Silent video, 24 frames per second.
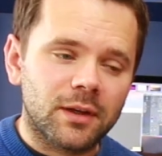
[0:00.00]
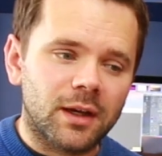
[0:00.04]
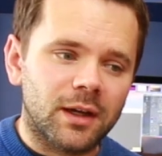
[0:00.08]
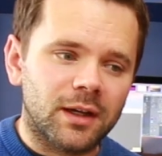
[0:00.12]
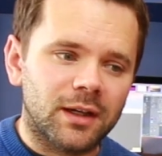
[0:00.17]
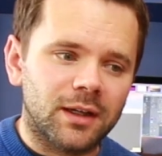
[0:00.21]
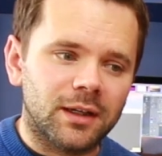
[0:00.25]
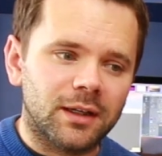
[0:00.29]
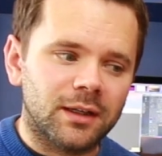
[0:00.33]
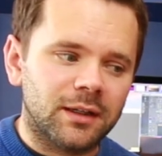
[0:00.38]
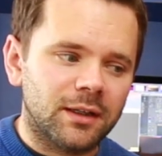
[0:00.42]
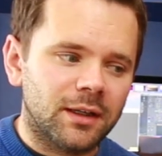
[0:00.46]

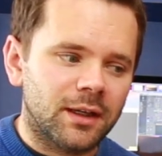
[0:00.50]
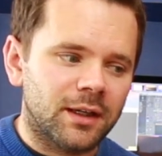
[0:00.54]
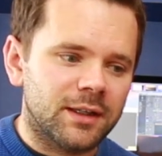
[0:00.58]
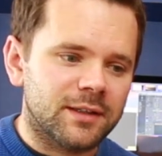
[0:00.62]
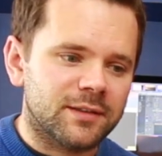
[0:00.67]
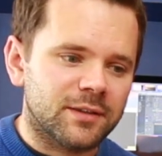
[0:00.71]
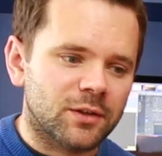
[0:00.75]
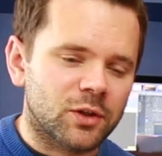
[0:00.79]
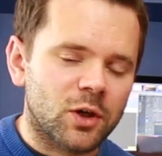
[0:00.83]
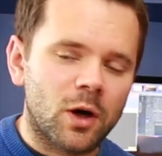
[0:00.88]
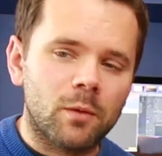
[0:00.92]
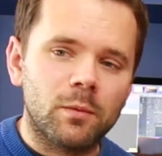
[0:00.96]
Uh,
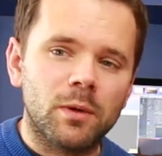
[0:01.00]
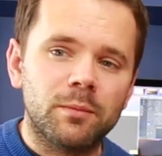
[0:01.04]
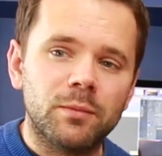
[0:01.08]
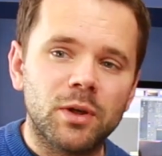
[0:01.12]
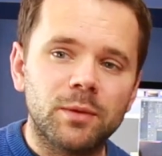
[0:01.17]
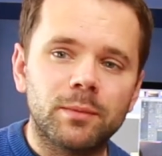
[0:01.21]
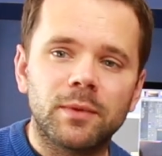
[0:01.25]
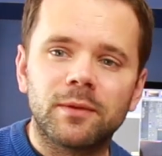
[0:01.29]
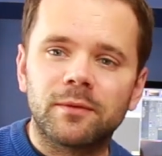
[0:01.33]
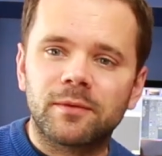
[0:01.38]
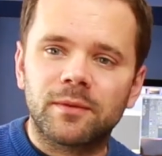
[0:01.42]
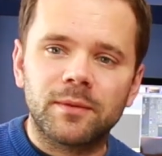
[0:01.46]
it's a common
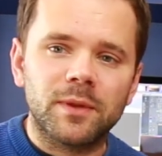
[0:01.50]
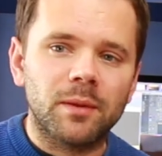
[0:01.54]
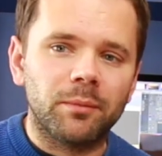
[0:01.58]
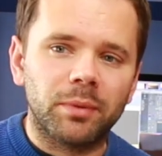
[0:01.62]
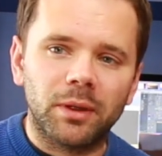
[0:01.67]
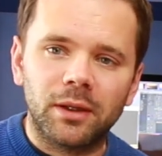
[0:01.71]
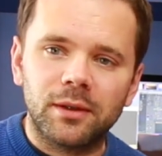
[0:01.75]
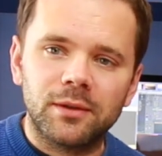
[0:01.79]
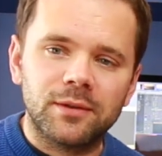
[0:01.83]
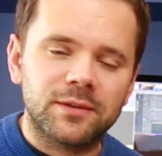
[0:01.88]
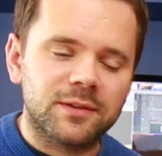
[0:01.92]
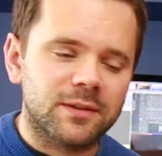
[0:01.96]
movement from the
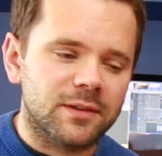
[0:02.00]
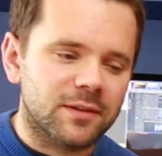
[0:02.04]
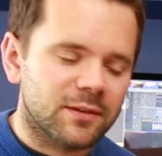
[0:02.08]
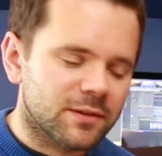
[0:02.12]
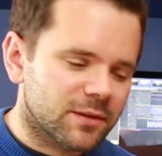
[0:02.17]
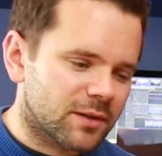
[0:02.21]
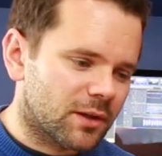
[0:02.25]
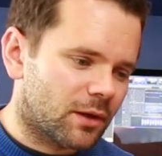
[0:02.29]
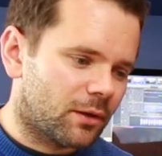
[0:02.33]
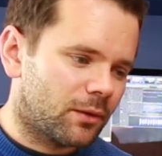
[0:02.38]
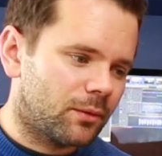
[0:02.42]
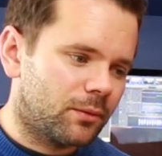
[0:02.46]
blues that's
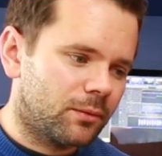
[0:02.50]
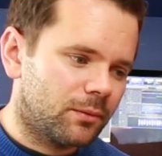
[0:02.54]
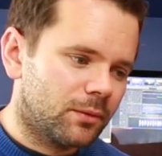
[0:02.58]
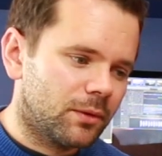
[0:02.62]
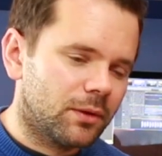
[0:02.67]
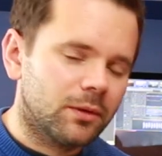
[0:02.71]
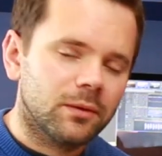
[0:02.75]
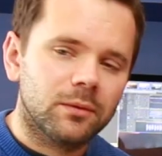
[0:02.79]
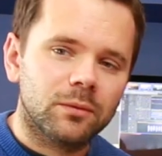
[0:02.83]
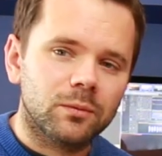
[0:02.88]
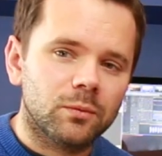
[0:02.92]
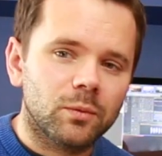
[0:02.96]
so,
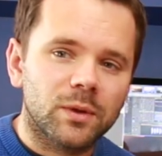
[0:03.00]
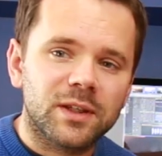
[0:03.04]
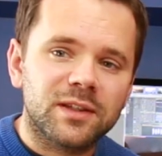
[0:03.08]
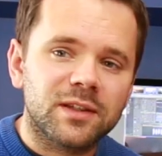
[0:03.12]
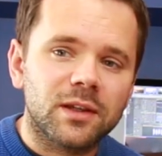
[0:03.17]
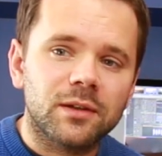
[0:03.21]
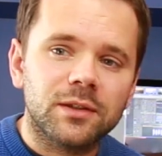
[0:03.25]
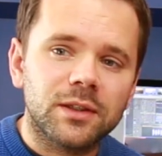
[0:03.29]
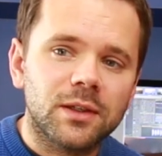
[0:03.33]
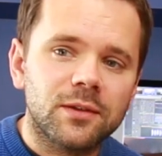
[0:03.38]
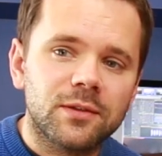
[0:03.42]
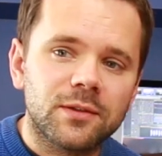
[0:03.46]
we're
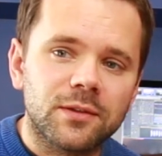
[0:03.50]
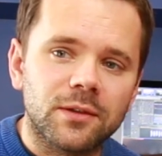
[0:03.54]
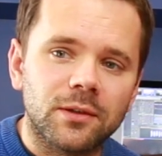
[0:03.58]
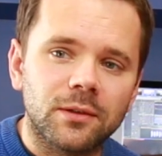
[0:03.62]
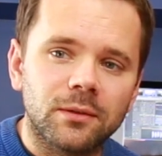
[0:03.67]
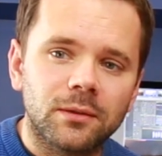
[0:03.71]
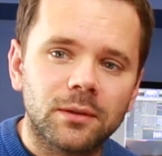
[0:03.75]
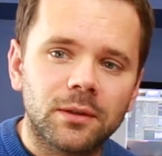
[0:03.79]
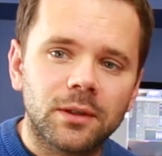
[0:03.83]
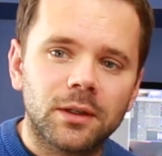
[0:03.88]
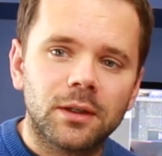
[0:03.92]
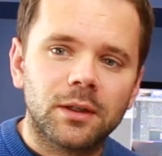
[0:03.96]
so used
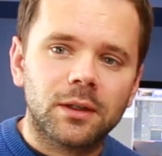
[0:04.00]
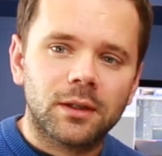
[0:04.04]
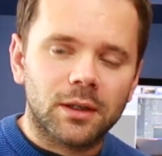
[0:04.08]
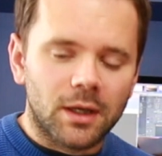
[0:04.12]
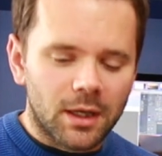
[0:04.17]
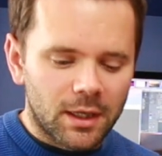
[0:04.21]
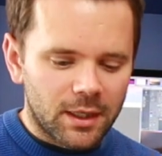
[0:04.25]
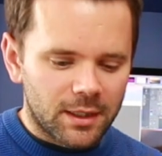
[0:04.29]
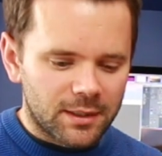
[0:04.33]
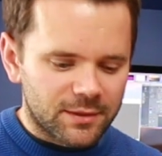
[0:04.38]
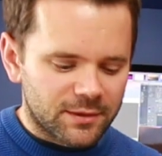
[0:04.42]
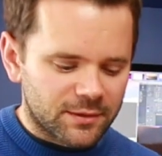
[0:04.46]
to.
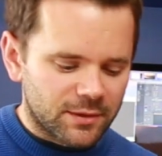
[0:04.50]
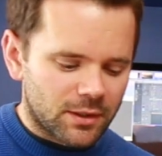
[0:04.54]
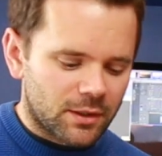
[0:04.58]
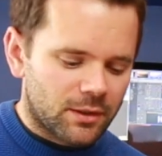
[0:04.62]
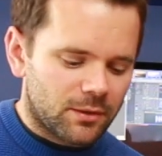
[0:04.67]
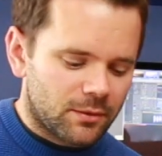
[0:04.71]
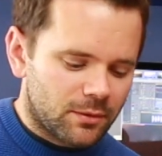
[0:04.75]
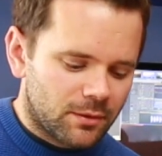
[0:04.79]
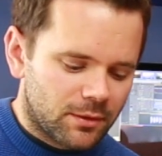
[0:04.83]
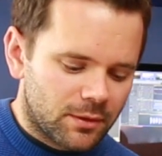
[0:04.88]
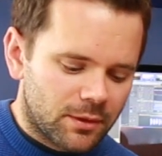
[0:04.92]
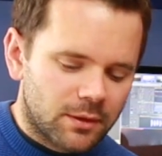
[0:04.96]
Uh,
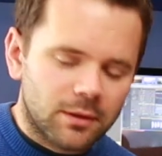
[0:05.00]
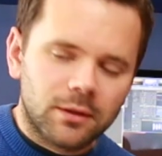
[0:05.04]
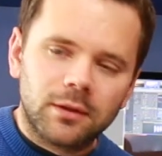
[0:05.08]
so,